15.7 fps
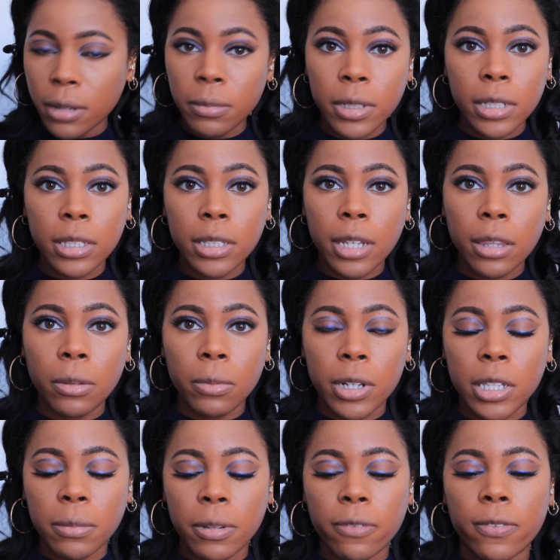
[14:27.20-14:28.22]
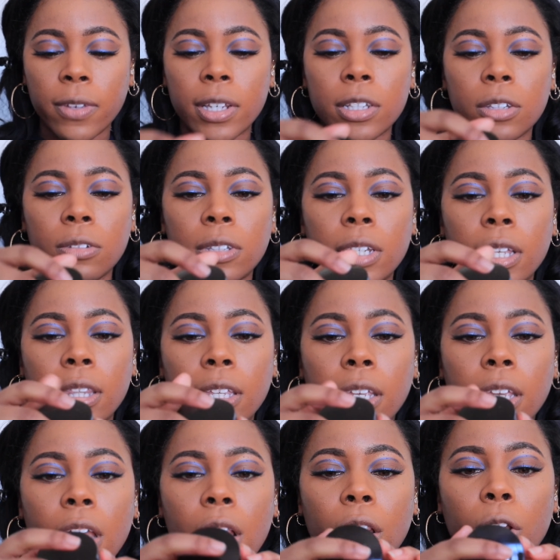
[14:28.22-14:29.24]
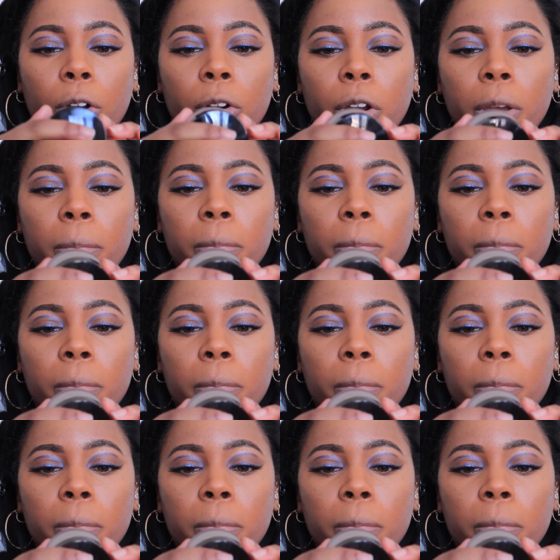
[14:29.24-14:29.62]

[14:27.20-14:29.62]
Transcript: I'm going to set the rest of my face using the Laura